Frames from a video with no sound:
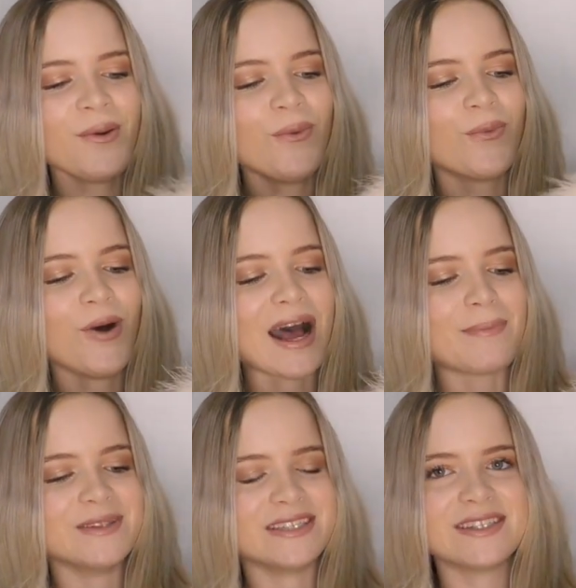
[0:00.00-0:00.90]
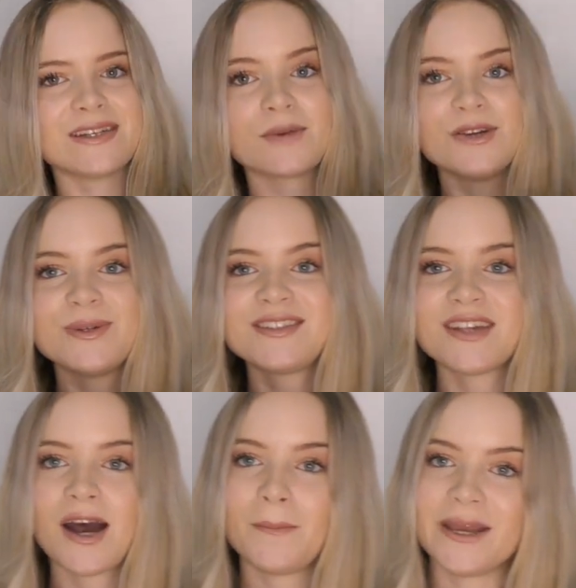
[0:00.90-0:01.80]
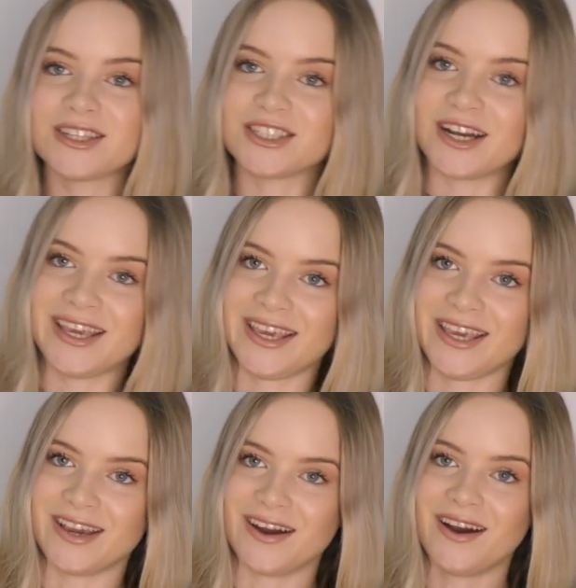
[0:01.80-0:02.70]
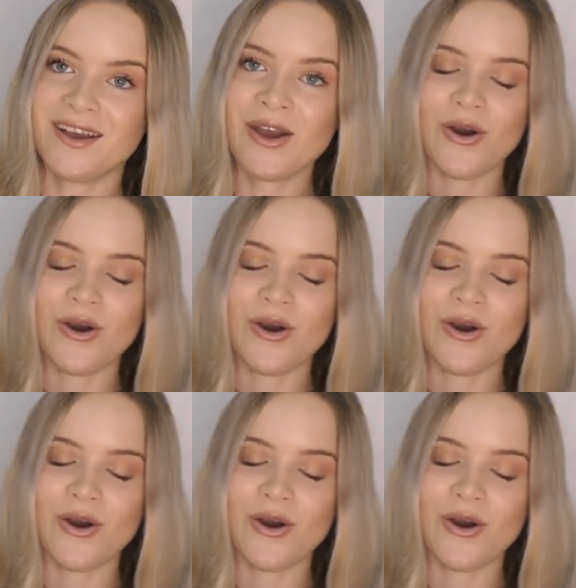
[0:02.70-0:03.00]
what happens is, and I'm going to insert a picture here